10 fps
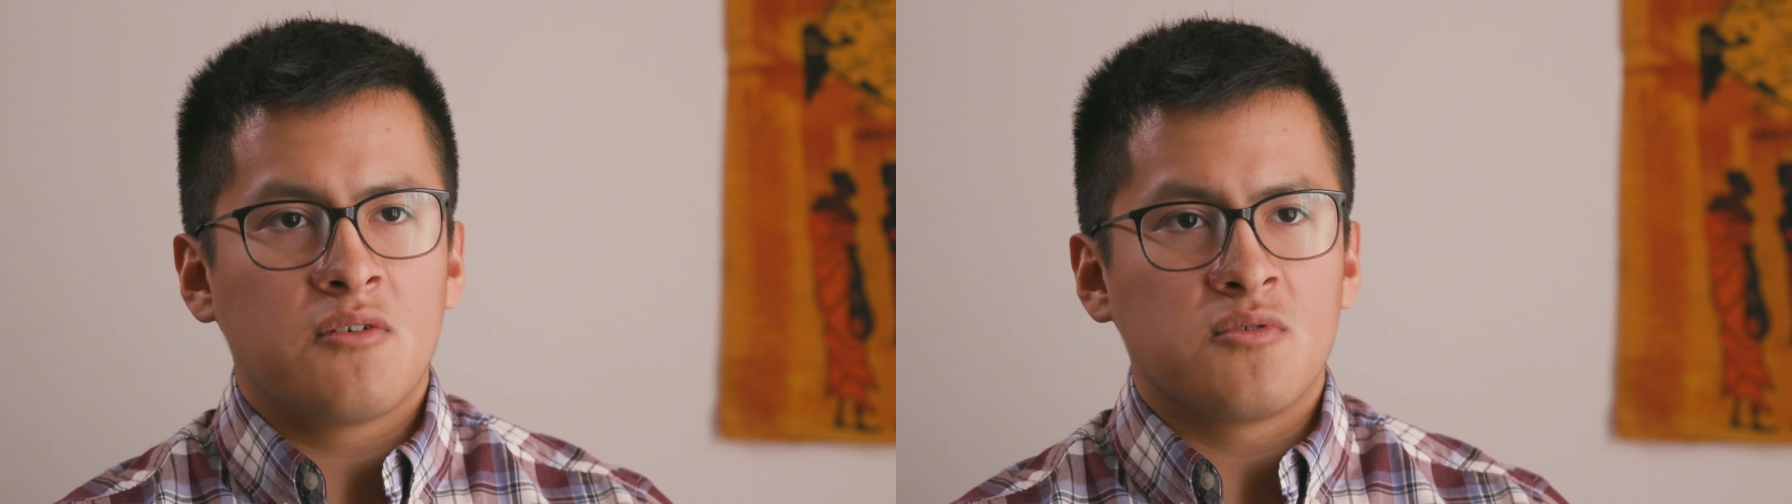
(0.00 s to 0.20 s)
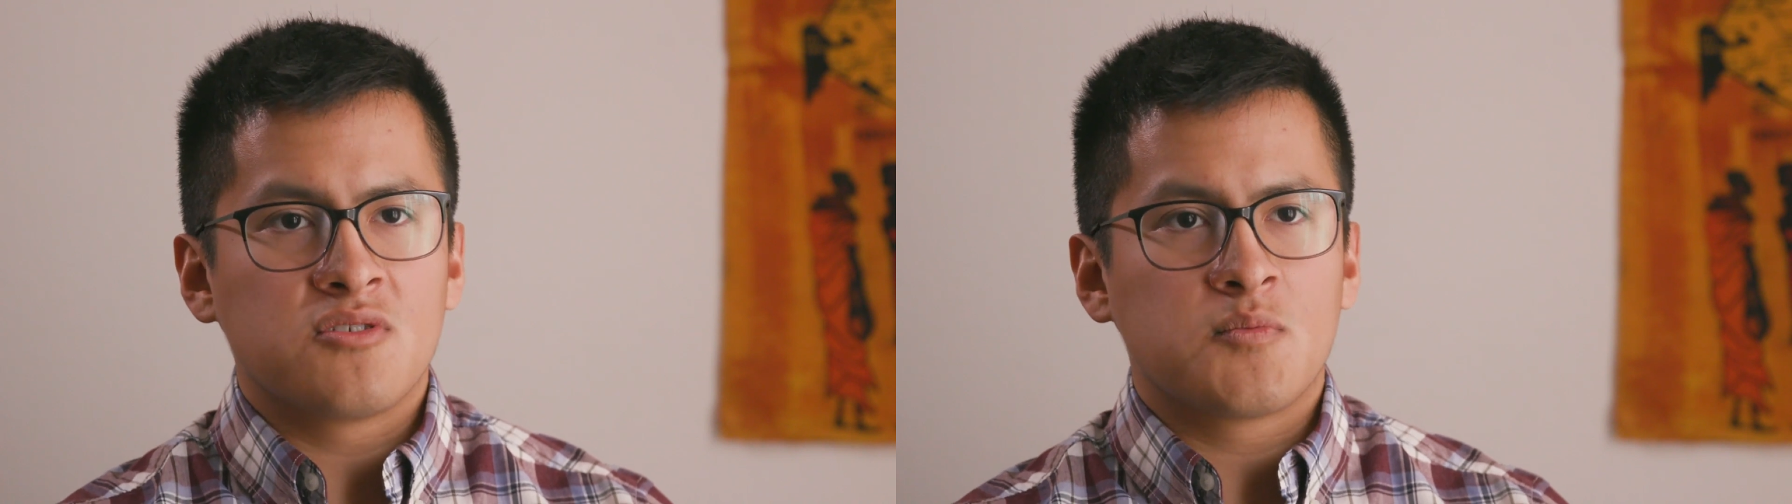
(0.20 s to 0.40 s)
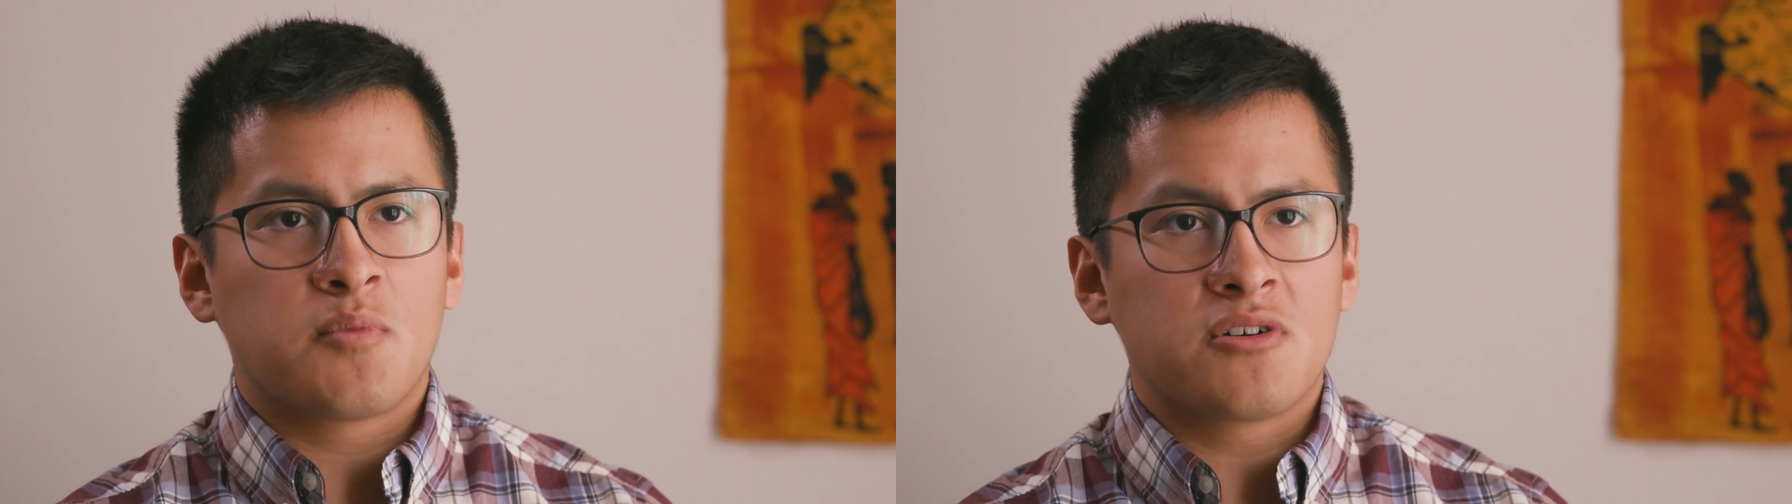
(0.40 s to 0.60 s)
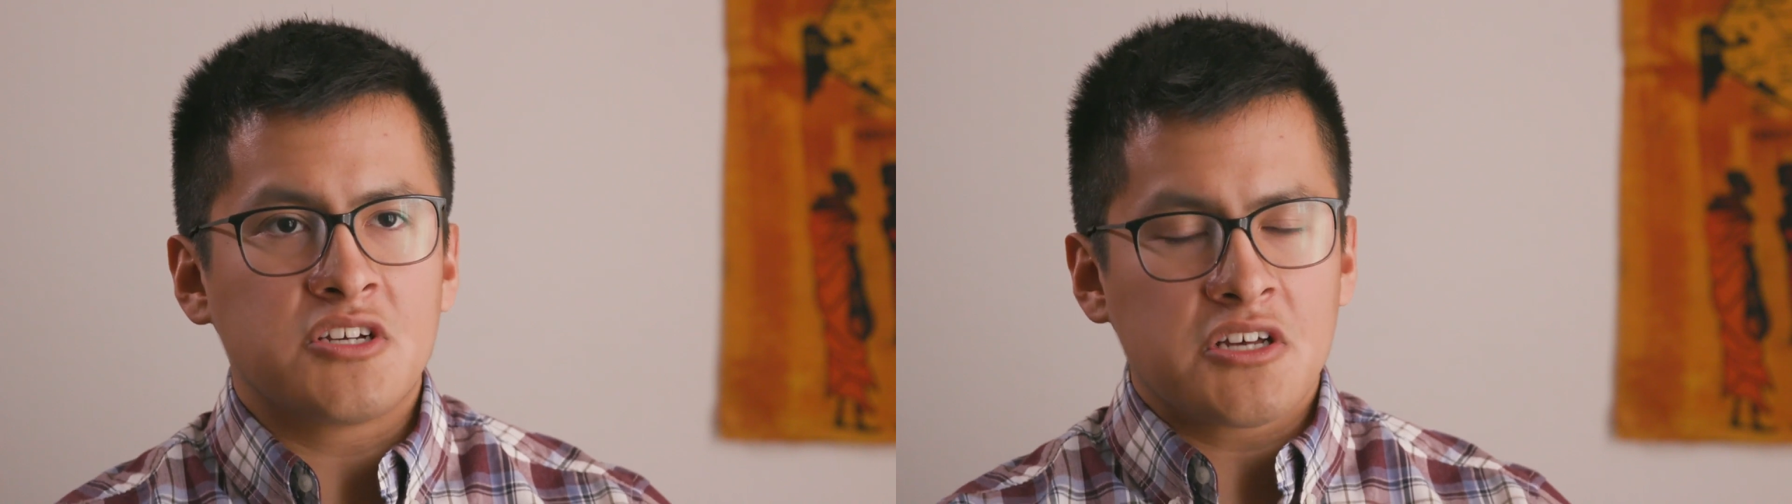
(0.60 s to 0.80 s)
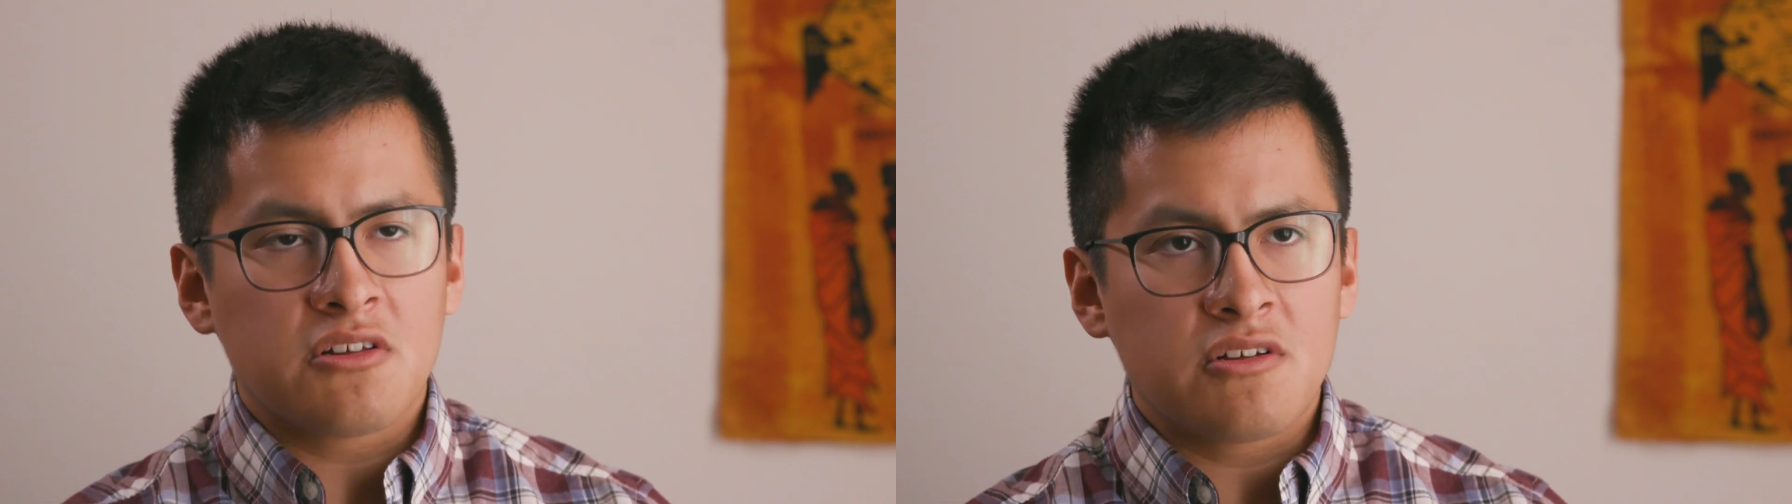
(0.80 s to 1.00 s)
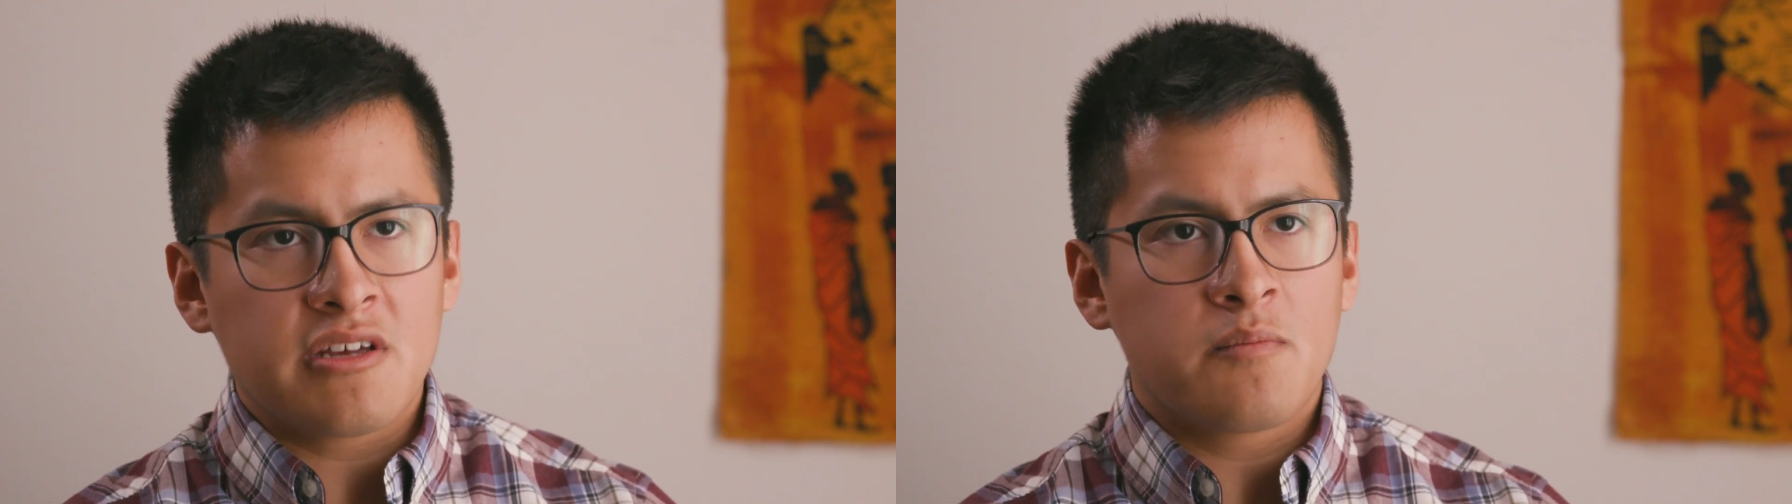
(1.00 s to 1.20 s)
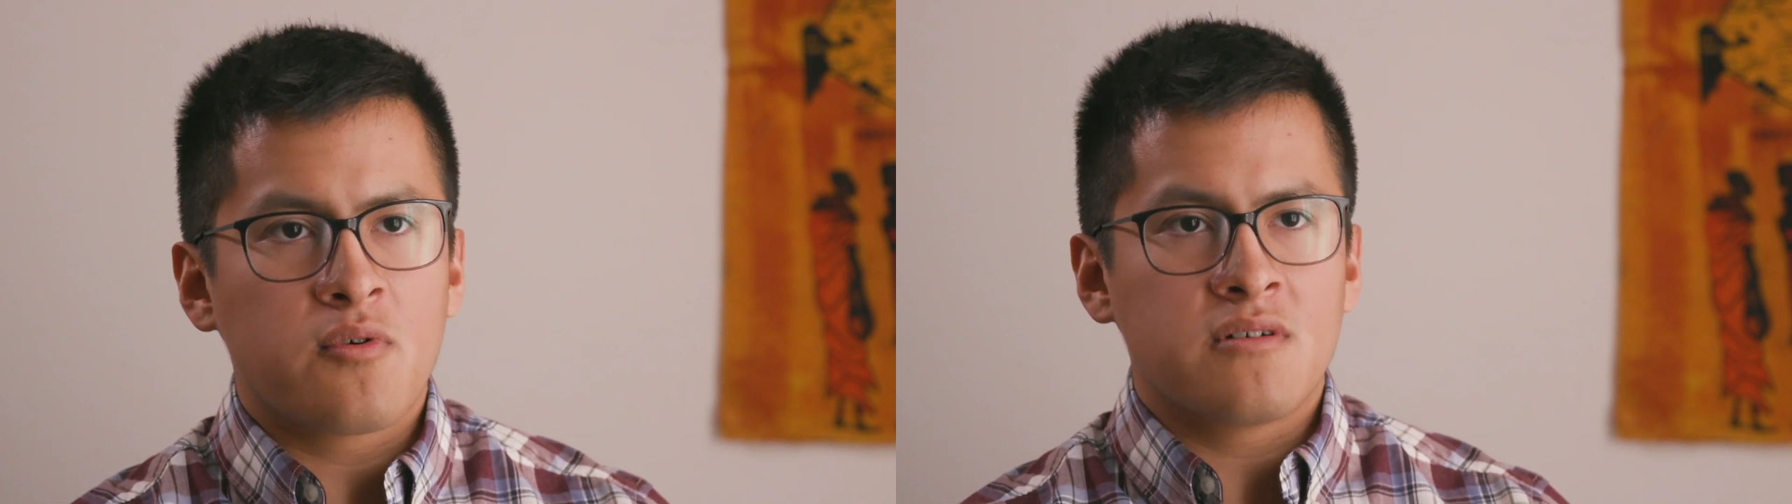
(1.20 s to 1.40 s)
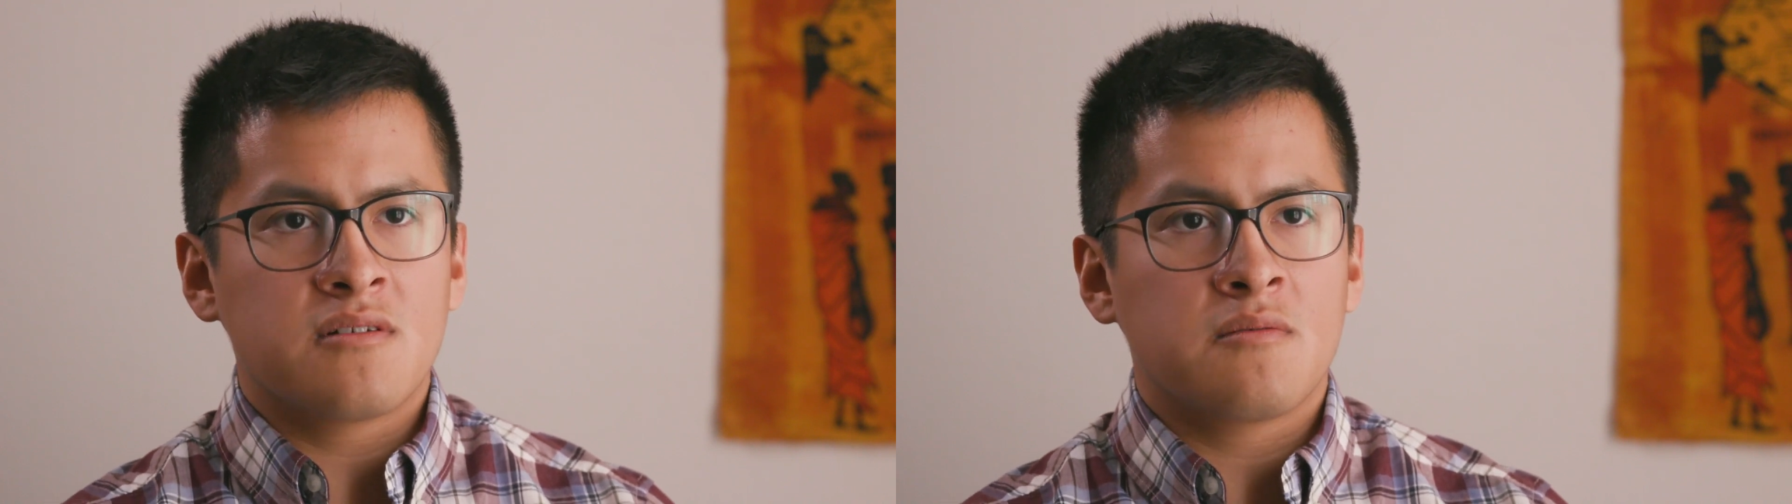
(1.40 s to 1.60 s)
was particularly
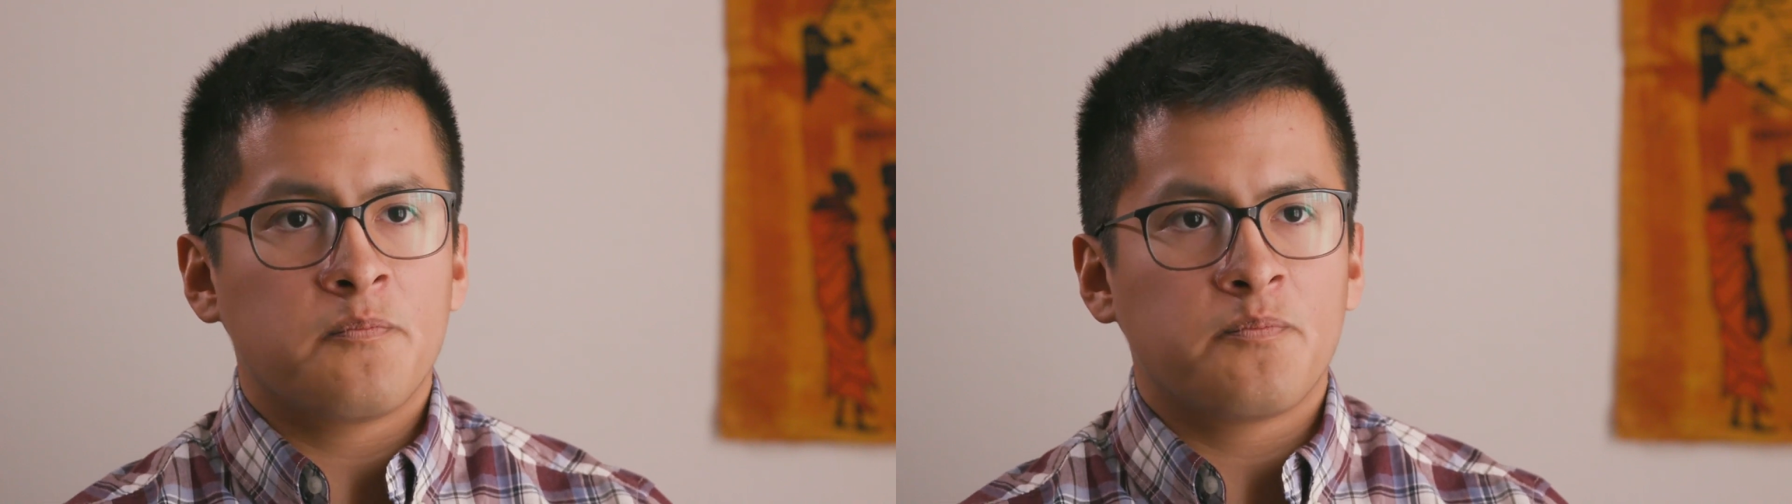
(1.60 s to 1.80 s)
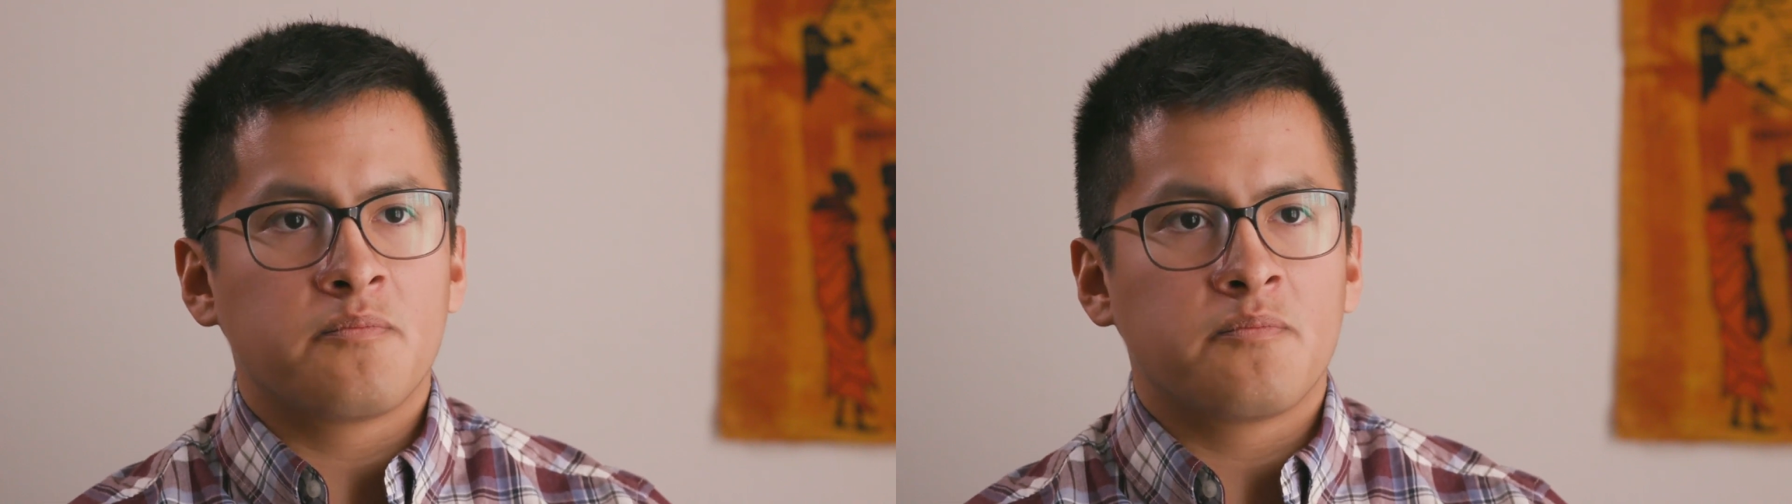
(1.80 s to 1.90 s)
important